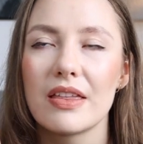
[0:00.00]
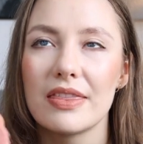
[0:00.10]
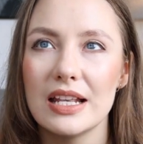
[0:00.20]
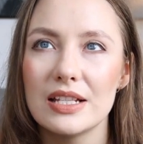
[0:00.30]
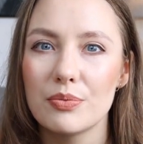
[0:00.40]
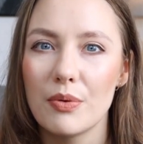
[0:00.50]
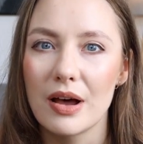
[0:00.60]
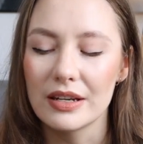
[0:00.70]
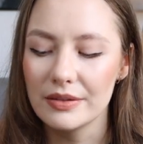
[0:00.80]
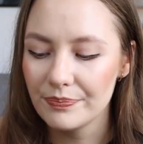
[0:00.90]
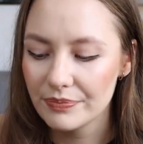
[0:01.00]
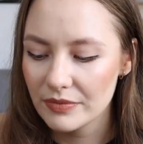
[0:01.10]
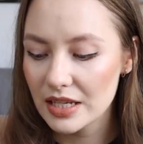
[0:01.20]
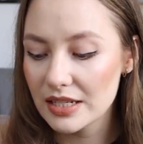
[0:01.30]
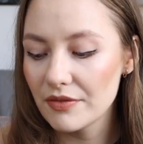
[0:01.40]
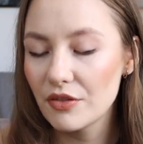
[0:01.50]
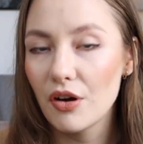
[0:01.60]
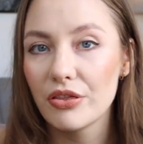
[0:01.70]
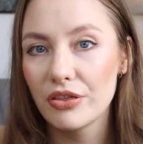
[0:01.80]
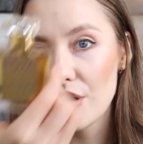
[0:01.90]
This one, because I've
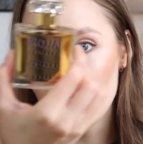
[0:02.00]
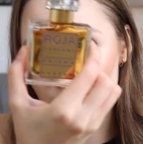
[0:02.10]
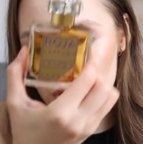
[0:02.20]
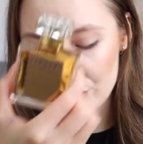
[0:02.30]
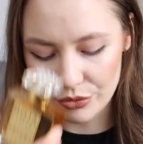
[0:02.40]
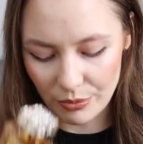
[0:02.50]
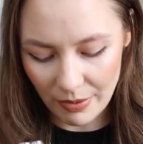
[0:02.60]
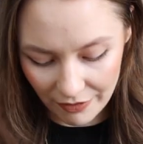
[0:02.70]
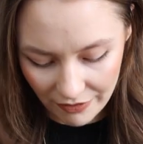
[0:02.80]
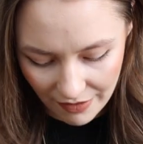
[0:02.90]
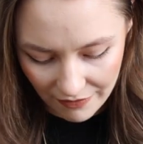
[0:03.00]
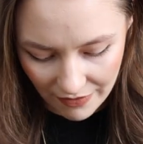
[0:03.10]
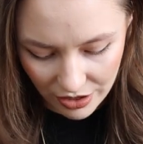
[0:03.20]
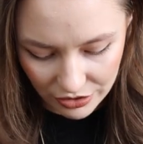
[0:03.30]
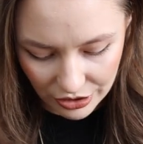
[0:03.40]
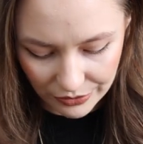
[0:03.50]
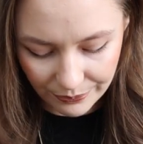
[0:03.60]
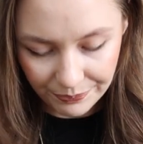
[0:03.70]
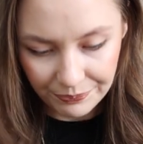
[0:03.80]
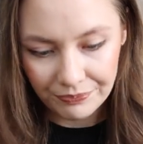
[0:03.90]
got the original Parfum
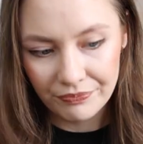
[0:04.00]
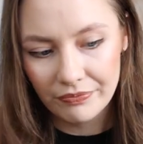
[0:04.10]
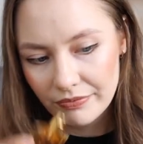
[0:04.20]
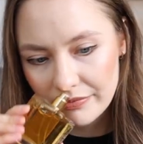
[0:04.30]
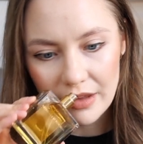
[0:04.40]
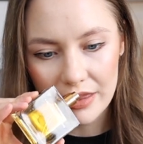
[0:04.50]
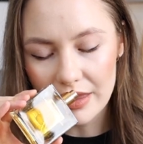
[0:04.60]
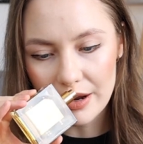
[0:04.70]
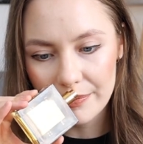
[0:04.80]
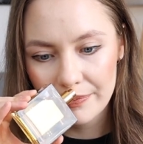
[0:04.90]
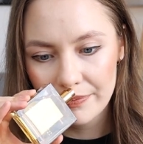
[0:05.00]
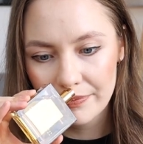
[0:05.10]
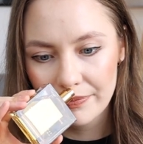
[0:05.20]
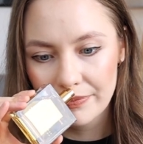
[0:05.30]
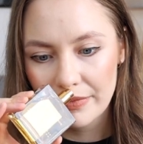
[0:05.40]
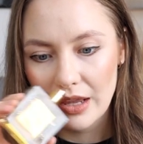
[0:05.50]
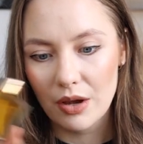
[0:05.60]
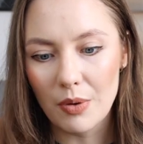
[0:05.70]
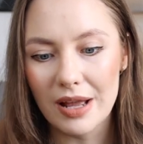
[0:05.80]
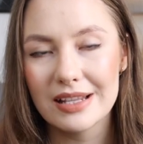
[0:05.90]
version, they're
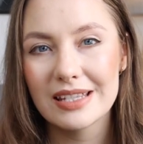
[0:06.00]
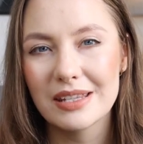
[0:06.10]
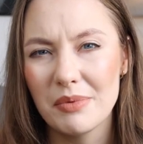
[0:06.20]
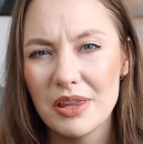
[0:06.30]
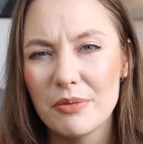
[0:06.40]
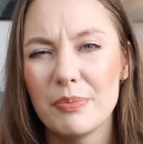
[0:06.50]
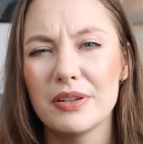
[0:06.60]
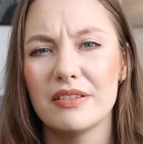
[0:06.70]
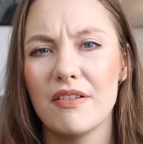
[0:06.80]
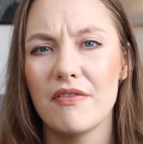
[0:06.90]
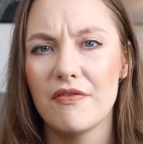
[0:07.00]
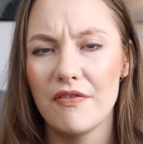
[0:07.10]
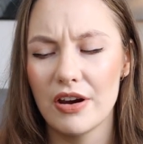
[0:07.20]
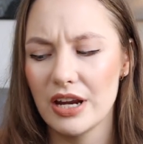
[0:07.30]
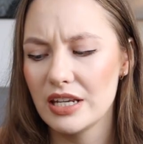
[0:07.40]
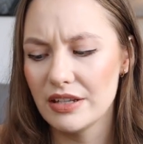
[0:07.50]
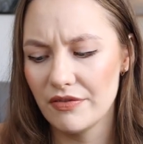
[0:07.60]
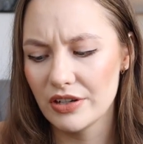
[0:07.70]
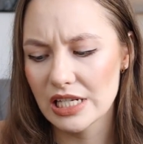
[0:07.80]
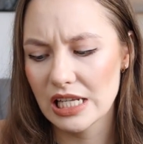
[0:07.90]
quite similar but very
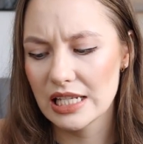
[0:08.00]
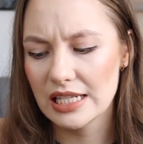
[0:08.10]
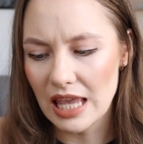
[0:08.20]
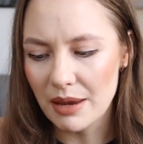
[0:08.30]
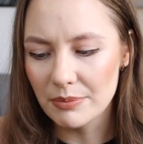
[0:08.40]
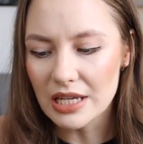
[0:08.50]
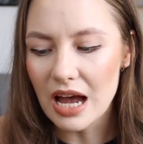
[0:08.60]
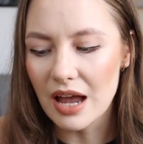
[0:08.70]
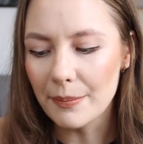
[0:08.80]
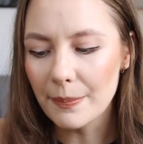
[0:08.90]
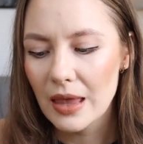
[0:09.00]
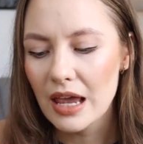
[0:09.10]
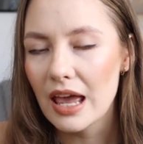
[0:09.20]
different at the same time.